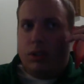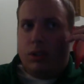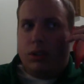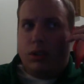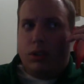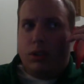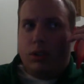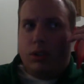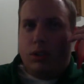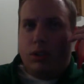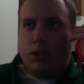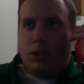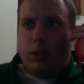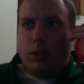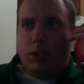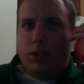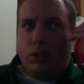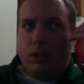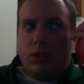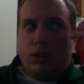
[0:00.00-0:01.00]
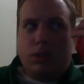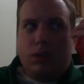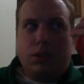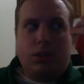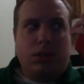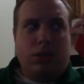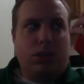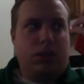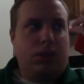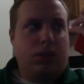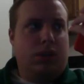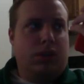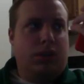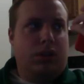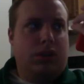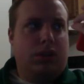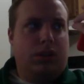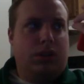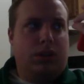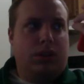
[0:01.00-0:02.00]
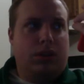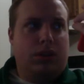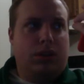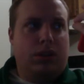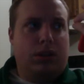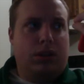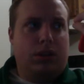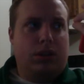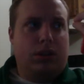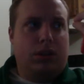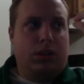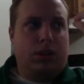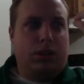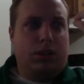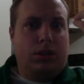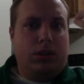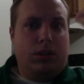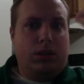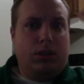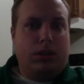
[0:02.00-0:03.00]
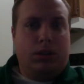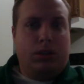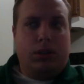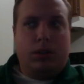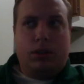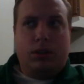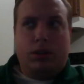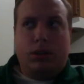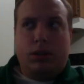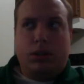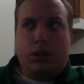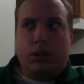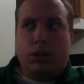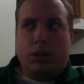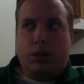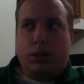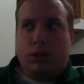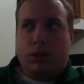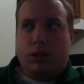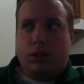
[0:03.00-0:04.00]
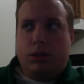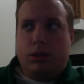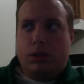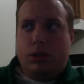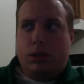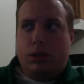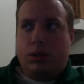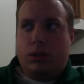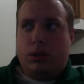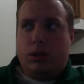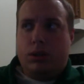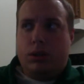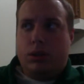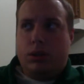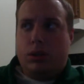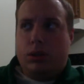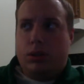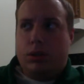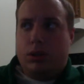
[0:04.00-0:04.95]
(no one is talking)